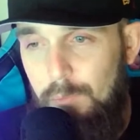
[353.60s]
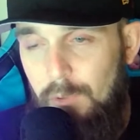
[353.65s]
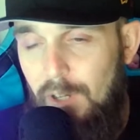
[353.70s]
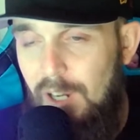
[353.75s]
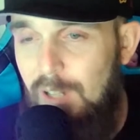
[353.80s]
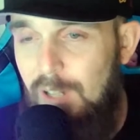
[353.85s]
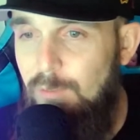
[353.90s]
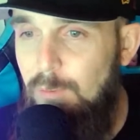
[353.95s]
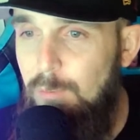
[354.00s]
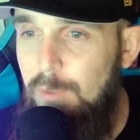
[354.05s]

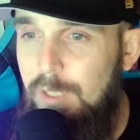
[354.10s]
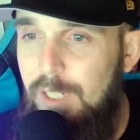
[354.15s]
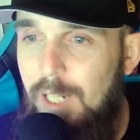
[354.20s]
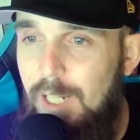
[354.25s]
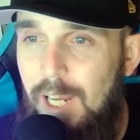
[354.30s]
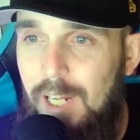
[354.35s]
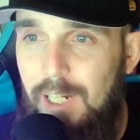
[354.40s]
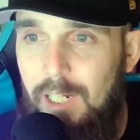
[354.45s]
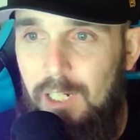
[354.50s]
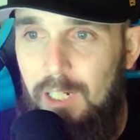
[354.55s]
probably
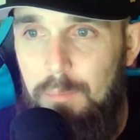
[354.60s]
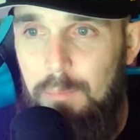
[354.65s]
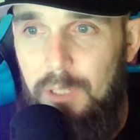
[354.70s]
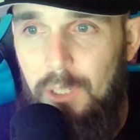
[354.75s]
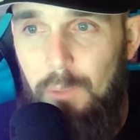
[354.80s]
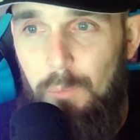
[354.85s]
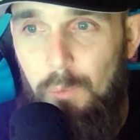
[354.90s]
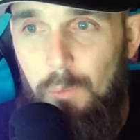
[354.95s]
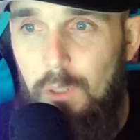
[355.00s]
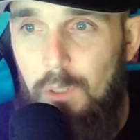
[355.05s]
not going to be
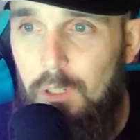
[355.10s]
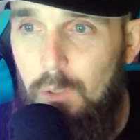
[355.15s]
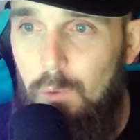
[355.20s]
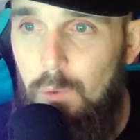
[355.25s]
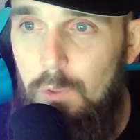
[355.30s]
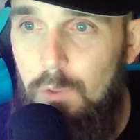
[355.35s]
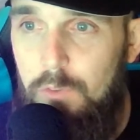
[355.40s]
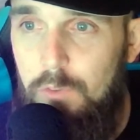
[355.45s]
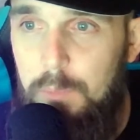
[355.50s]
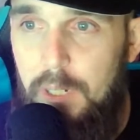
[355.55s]
a
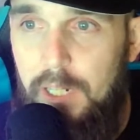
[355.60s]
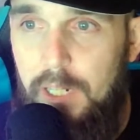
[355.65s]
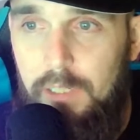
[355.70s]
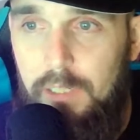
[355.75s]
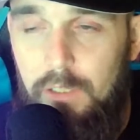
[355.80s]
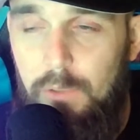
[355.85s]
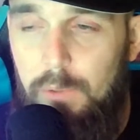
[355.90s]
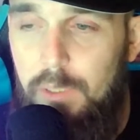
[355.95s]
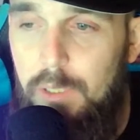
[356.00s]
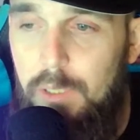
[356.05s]
workhorse
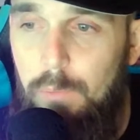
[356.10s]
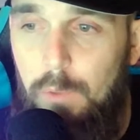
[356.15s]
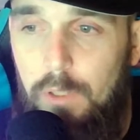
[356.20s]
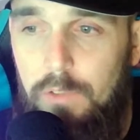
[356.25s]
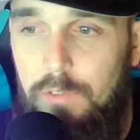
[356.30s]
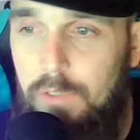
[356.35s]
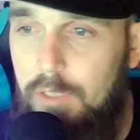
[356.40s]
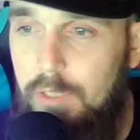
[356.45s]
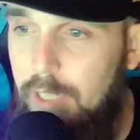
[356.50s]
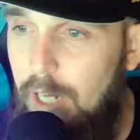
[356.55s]
back, though he
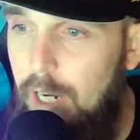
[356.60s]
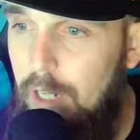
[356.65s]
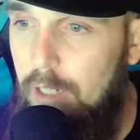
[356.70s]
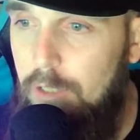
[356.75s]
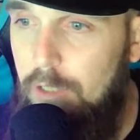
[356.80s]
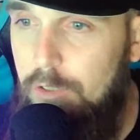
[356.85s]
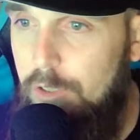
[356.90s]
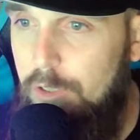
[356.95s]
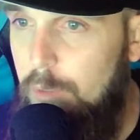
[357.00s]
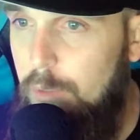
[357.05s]
was in
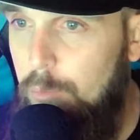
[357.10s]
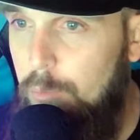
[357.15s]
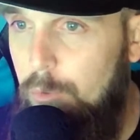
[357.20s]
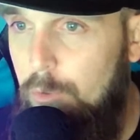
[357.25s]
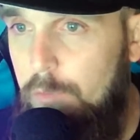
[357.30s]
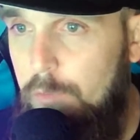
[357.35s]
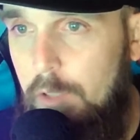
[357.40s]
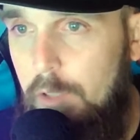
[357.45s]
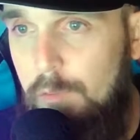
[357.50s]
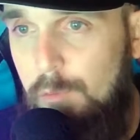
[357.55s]
college and he
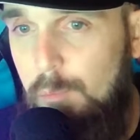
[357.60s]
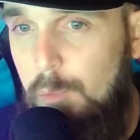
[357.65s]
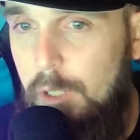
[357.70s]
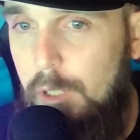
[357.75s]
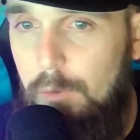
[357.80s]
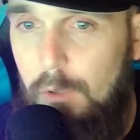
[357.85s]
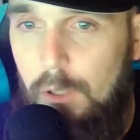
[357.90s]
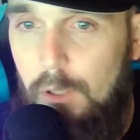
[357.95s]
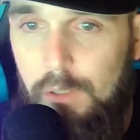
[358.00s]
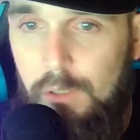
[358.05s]
proved
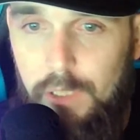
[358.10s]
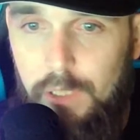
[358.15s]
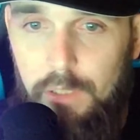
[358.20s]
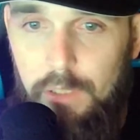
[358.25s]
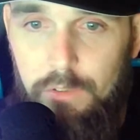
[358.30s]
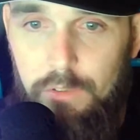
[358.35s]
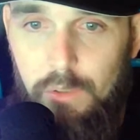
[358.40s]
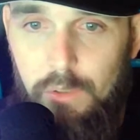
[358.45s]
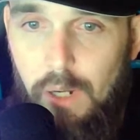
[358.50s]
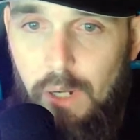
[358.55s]
everybody wrong
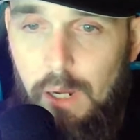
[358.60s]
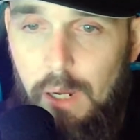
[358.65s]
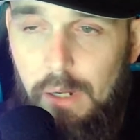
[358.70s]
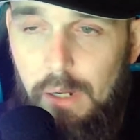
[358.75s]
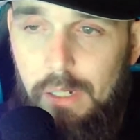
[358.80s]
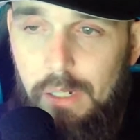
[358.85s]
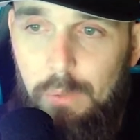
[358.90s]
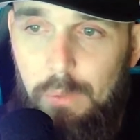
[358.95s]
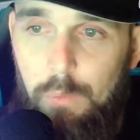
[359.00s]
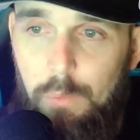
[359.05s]
there. So
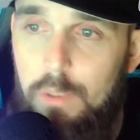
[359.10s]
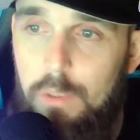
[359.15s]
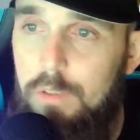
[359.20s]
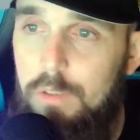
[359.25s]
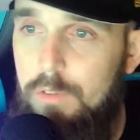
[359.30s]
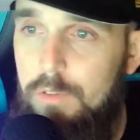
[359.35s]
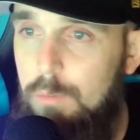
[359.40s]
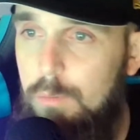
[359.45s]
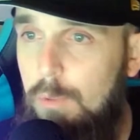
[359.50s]
it wouldn't